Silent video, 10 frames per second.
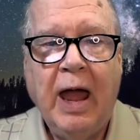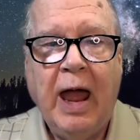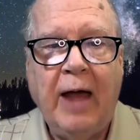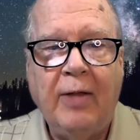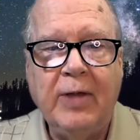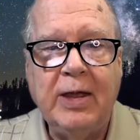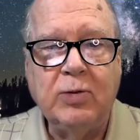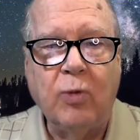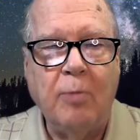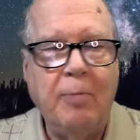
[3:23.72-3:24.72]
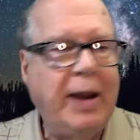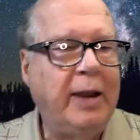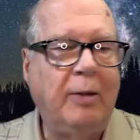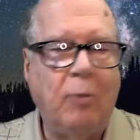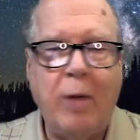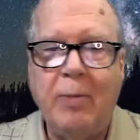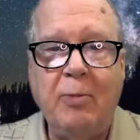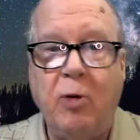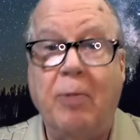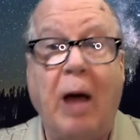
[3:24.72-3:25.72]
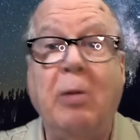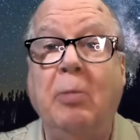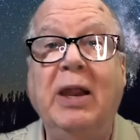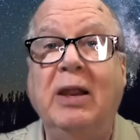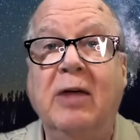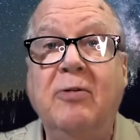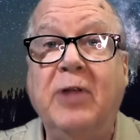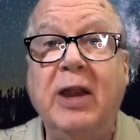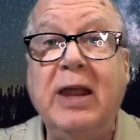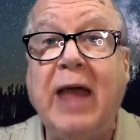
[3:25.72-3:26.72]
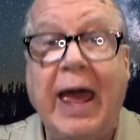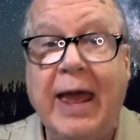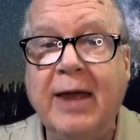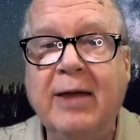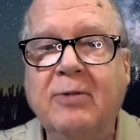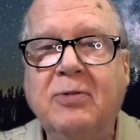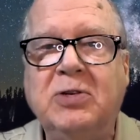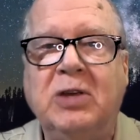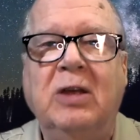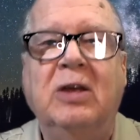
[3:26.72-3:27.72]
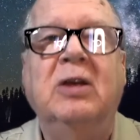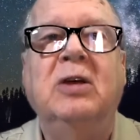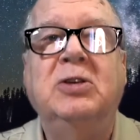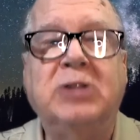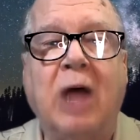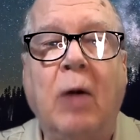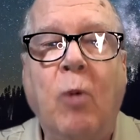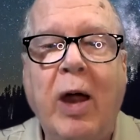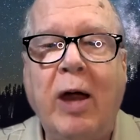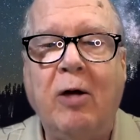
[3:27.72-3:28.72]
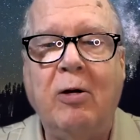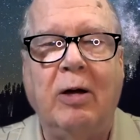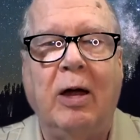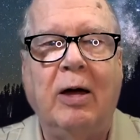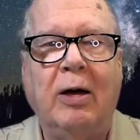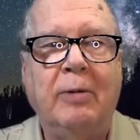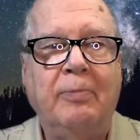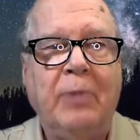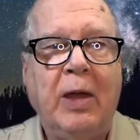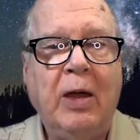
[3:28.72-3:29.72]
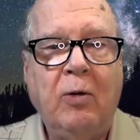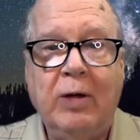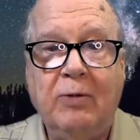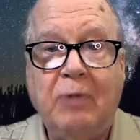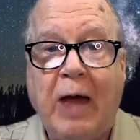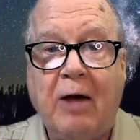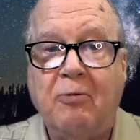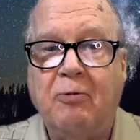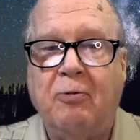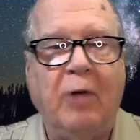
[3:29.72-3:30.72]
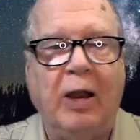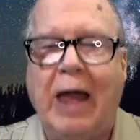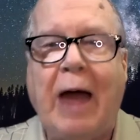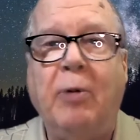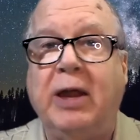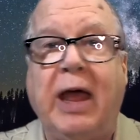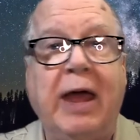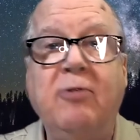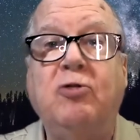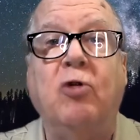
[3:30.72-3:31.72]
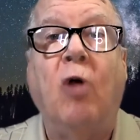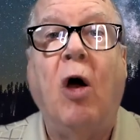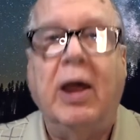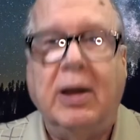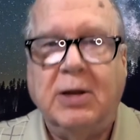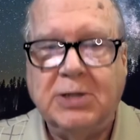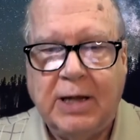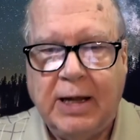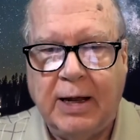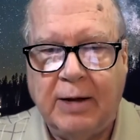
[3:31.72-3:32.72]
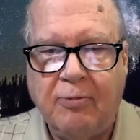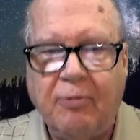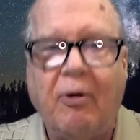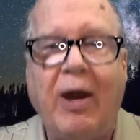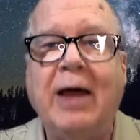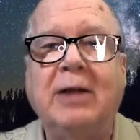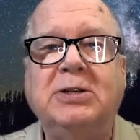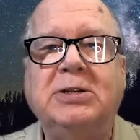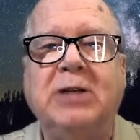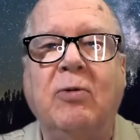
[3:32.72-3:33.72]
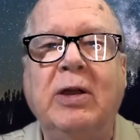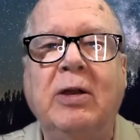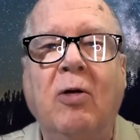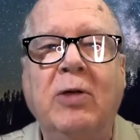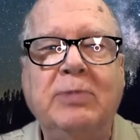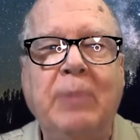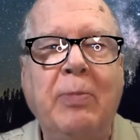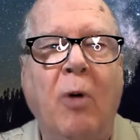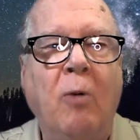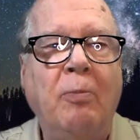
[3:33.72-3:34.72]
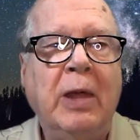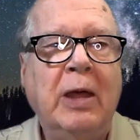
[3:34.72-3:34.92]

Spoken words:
And these were men and women who probably lived in caves somewhere. We have elaborate cave drawings in France that we know these people